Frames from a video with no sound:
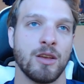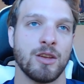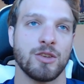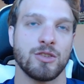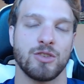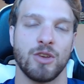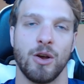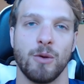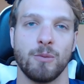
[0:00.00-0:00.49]

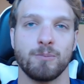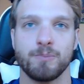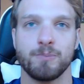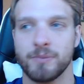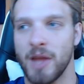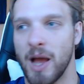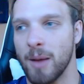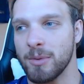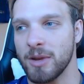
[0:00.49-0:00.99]
So
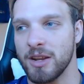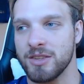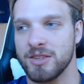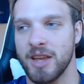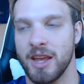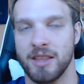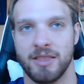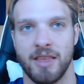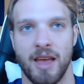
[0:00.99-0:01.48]
I'm going
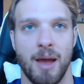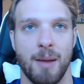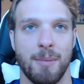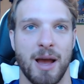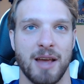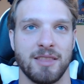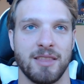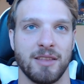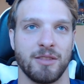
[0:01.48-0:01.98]
to take them.
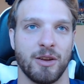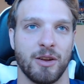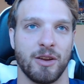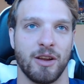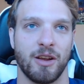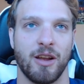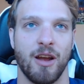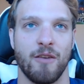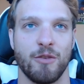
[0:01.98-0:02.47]
I think they're going
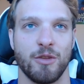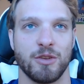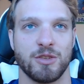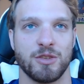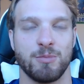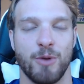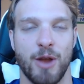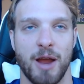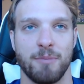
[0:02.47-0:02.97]
to cover the
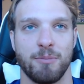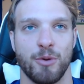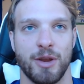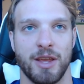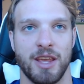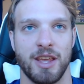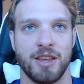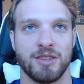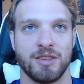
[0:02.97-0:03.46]
spread
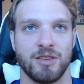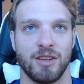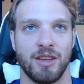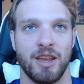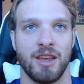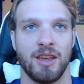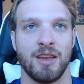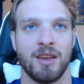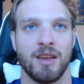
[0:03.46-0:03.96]
pretty
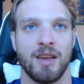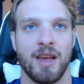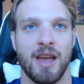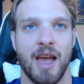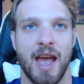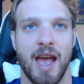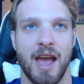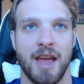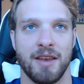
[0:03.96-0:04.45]
easily,
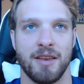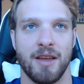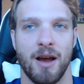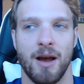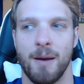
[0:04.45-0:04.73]
and